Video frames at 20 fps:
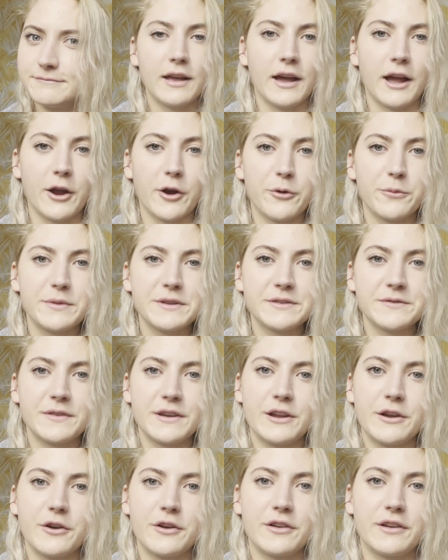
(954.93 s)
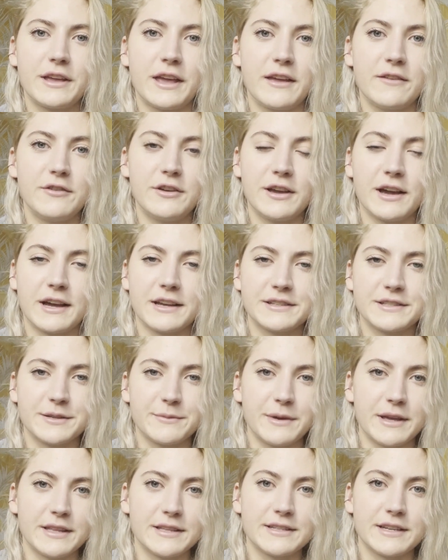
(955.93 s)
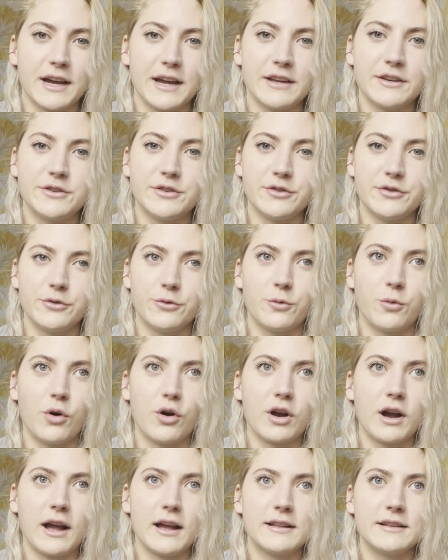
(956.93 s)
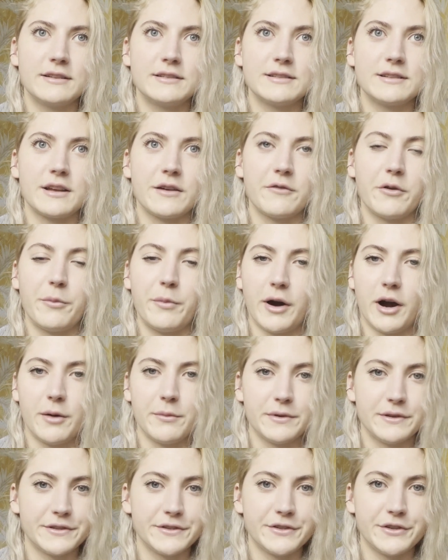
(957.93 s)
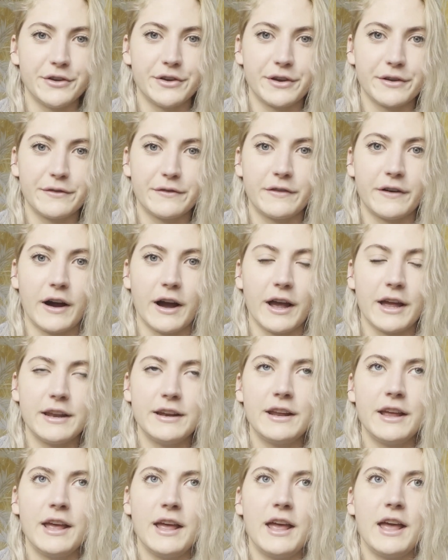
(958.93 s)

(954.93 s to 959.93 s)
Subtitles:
I hope this video gave you guys some insight into what kinds of apartments you can find,